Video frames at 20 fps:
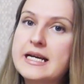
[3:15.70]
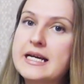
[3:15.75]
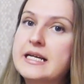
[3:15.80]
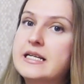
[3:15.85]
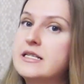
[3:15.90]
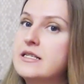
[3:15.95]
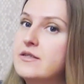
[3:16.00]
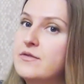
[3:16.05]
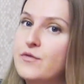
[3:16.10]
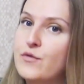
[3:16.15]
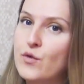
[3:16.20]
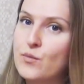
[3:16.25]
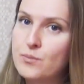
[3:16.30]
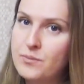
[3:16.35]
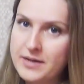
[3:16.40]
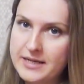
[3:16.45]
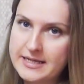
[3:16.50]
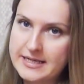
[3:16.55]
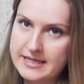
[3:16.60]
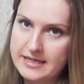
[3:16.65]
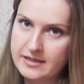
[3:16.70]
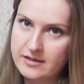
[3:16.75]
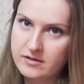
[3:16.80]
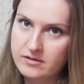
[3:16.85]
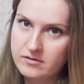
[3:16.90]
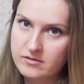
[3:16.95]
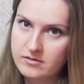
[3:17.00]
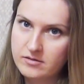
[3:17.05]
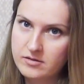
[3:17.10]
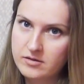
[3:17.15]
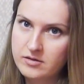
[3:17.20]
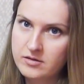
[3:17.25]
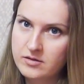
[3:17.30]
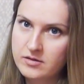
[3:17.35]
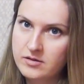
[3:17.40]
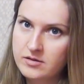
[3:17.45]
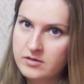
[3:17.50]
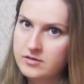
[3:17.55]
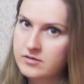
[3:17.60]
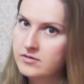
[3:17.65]
it is forbidden.
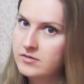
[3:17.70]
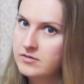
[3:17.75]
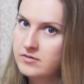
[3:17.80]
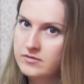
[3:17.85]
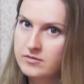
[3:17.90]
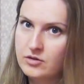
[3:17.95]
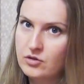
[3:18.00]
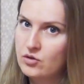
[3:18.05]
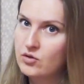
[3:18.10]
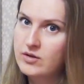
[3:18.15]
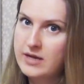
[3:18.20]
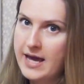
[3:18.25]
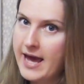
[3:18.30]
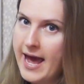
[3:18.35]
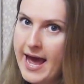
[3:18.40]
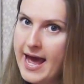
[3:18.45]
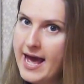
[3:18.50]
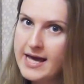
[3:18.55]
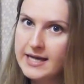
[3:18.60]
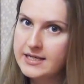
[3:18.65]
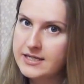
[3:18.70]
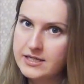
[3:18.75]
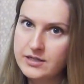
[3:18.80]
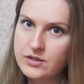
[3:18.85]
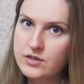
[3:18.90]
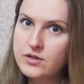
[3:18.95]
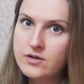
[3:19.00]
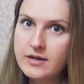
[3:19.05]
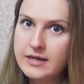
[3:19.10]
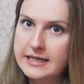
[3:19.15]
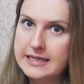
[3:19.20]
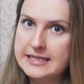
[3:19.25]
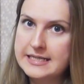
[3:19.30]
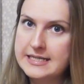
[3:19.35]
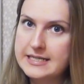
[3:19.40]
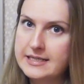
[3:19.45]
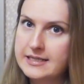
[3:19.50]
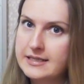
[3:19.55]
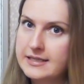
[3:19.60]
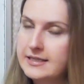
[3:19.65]
You can't do
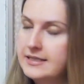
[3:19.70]
it.